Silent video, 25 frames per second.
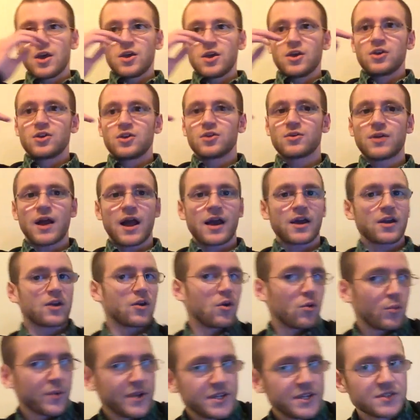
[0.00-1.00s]
you're not going to
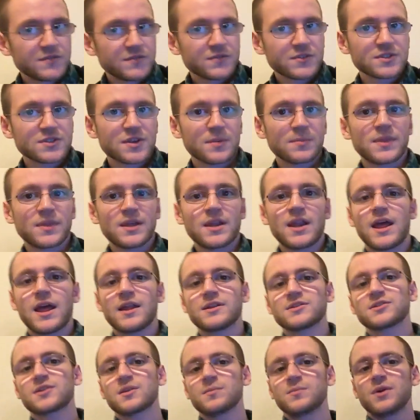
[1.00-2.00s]
go reaching for something, and
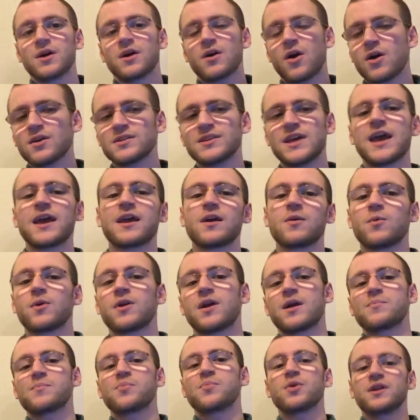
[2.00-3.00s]
it's going to be like, oh, dang it, where'd
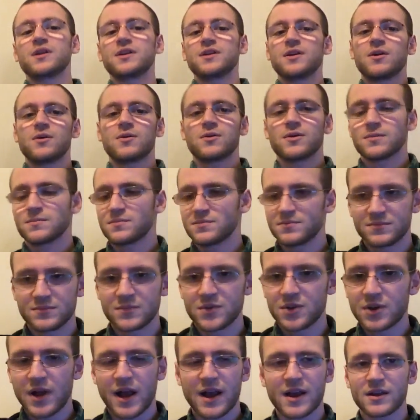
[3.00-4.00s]
I put it? You know, or
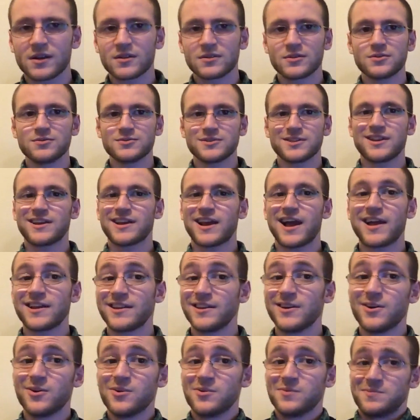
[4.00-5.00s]
you're not going to lose it. Like, I
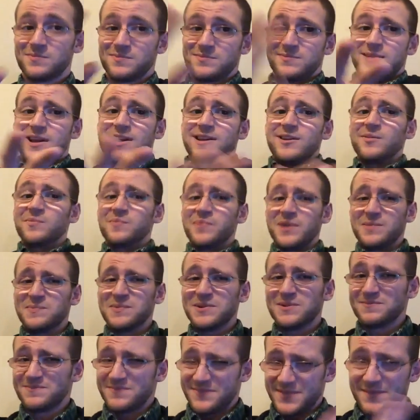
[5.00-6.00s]
know
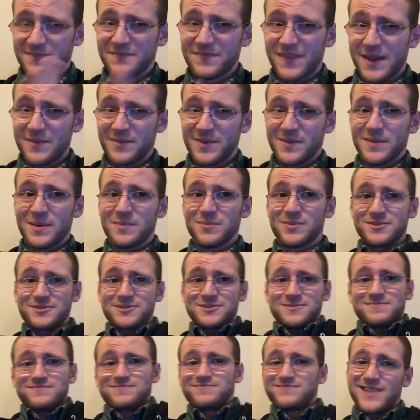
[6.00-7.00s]
people, some family
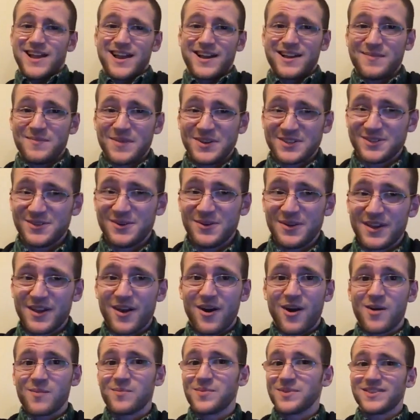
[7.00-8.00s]
members, not going to mention who they
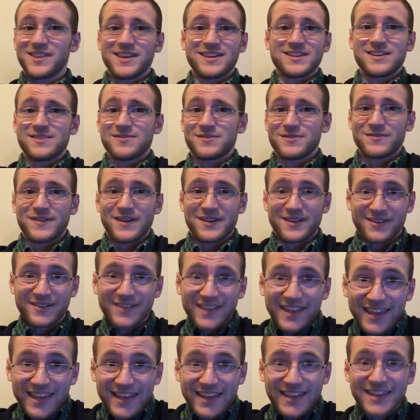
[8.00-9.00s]
are, but they can never find their
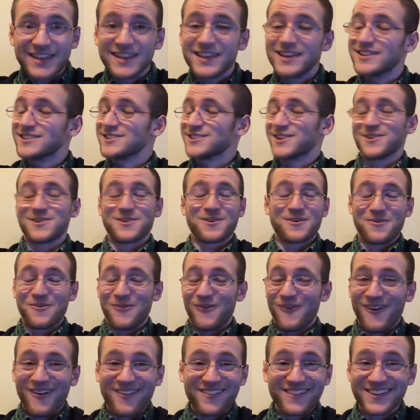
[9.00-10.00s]
keys or their
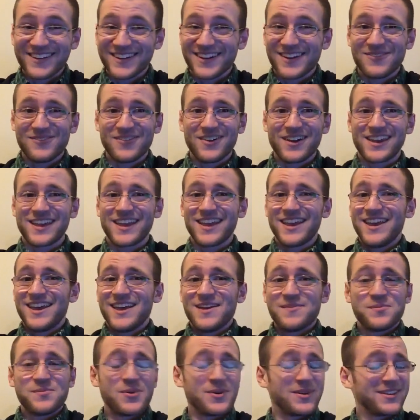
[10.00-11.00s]
wallet, and I'm like,
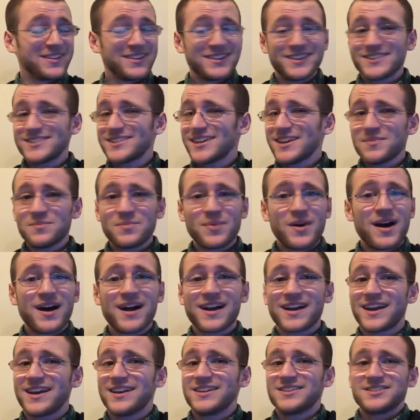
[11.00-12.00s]
put it in the same
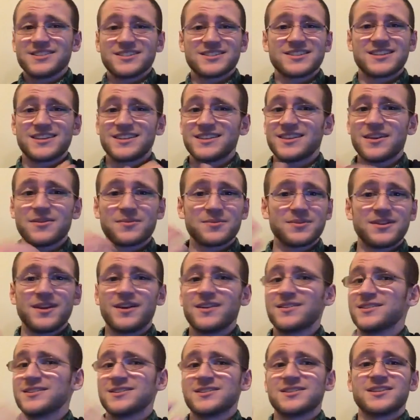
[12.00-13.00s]
pocket, just get that
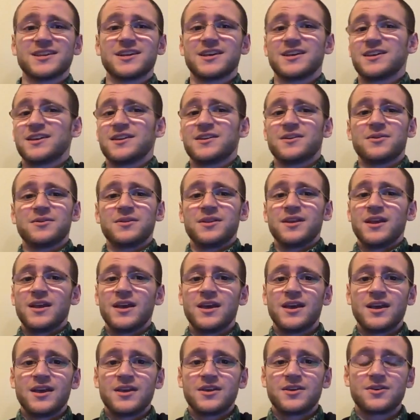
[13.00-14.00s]
redundancy, you know, and
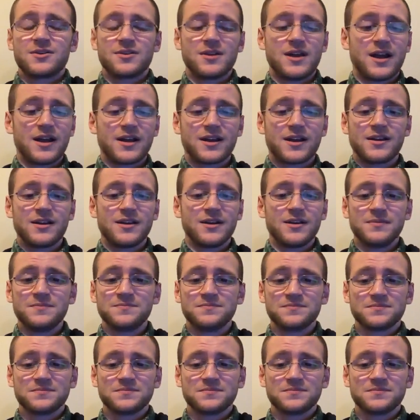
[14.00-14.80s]
you're not going to,